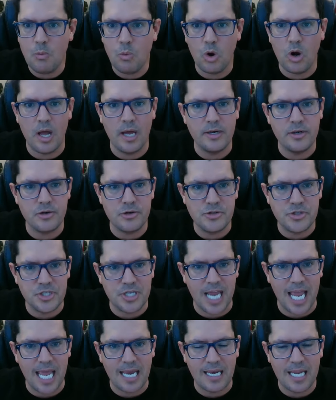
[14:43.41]
were
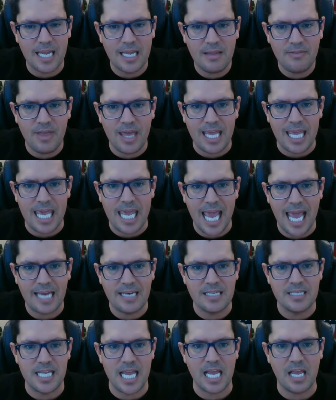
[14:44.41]
understanding that he had
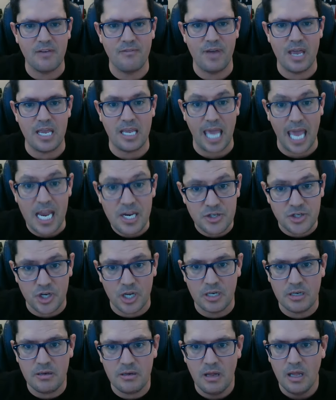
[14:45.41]
to take a
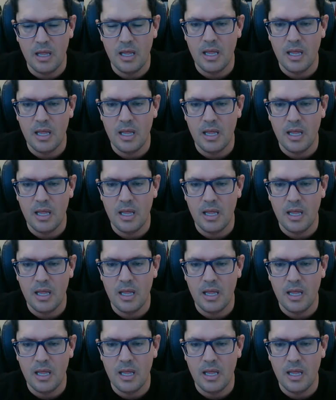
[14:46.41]
vacation